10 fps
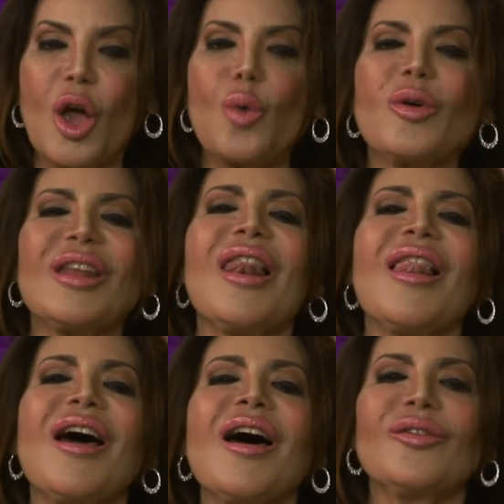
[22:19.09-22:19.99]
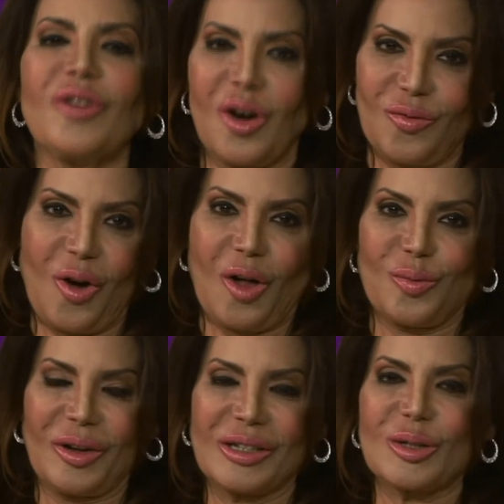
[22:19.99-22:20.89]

We love your involvement.